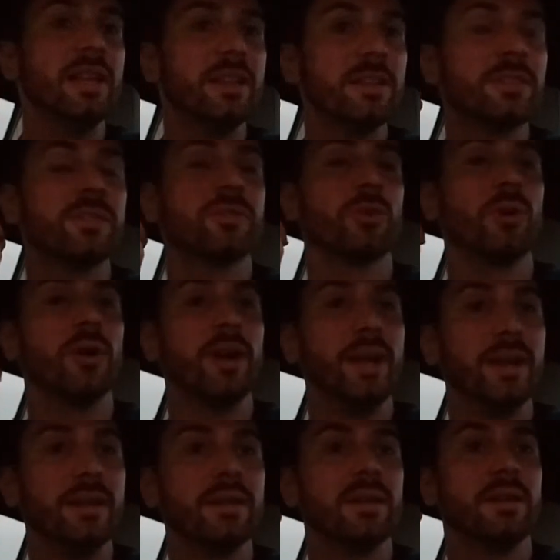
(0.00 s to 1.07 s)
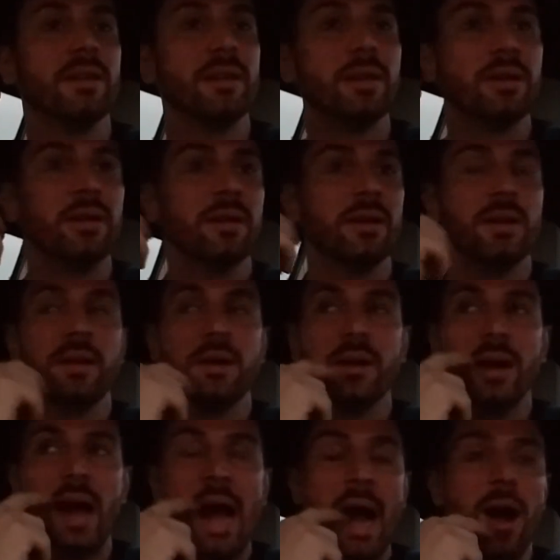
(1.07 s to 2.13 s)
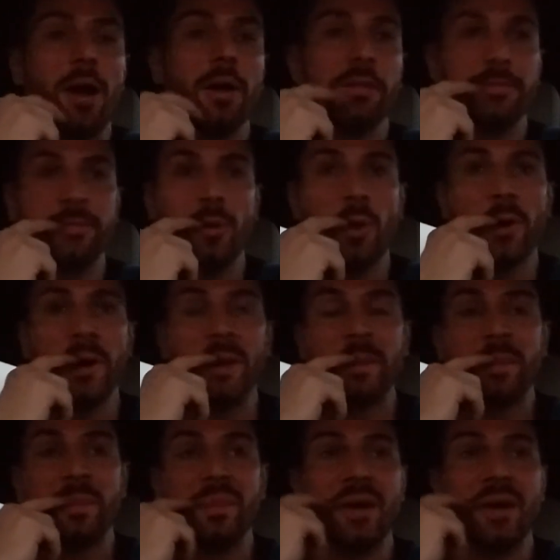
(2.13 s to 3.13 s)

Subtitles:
destroying our foreign